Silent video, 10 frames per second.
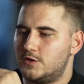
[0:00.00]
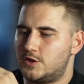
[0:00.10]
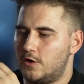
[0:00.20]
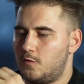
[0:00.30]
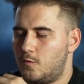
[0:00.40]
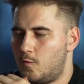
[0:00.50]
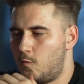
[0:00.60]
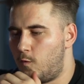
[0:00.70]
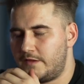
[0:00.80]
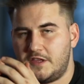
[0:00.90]
So
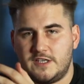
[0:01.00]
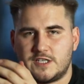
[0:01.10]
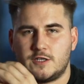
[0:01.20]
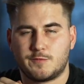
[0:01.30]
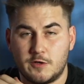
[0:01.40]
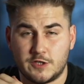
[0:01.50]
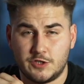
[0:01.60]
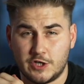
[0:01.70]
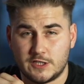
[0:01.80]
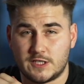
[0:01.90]
what the
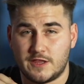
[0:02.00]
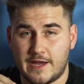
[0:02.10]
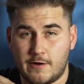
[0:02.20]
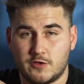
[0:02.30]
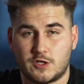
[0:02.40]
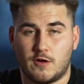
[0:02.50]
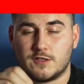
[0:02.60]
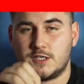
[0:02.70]
salesperson just did there is called